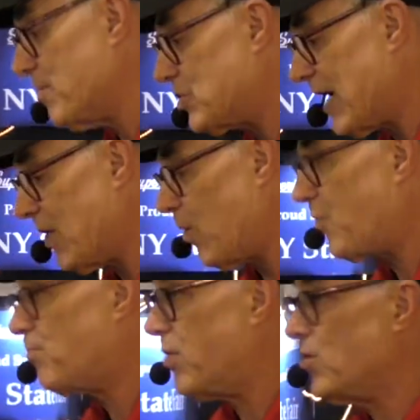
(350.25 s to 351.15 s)
new machine
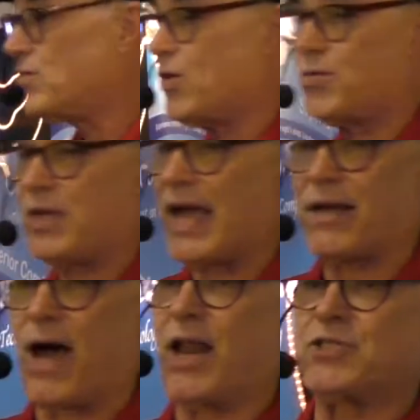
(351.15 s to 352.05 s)
with Bluetooth
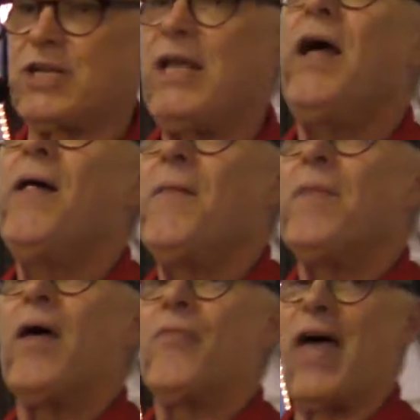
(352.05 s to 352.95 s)
technology.
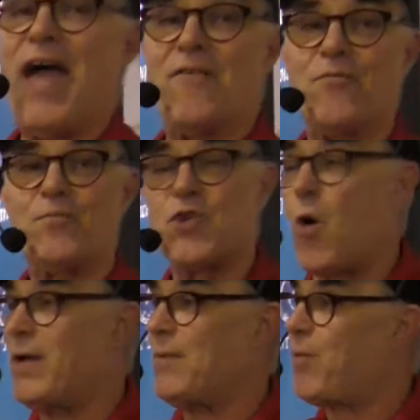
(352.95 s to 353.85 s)
They have
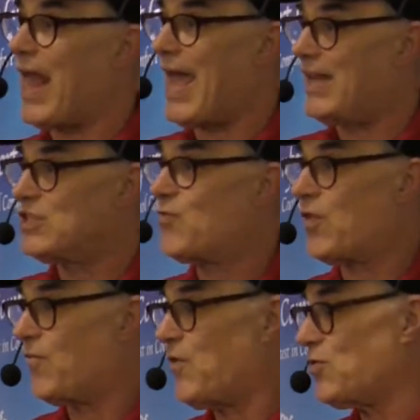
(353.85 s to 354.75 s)
so many plans
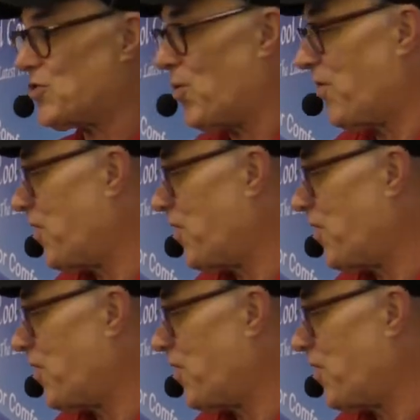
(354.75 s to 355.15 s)
for the future